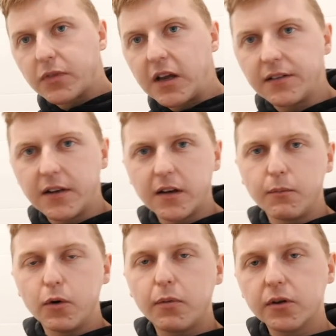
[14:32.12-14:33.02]
as like a
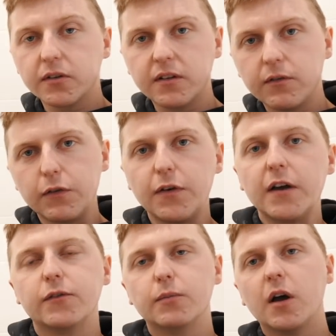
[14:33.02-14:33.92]
more positive
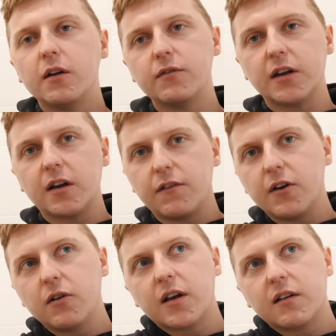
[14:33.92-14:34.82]
effect from COVID, I
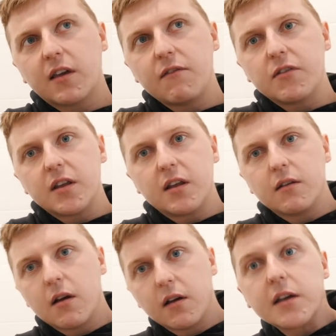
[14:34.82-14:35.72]
feel like it's
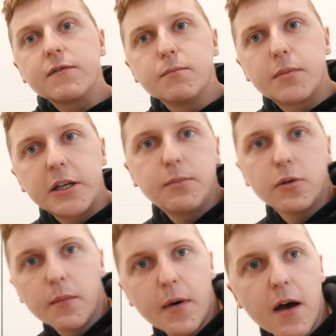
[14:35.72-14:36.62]
given
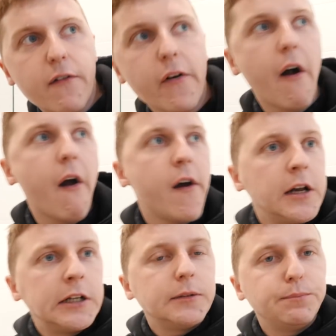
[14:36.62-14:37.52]
people a bit of a
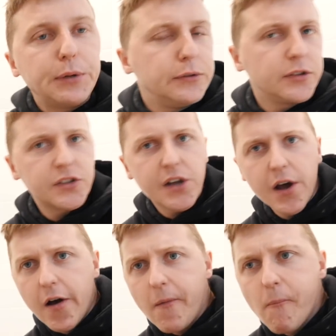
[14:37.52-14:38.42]
boost
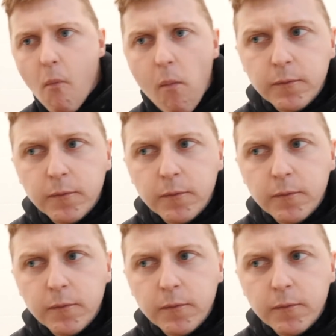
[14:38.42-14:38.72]
to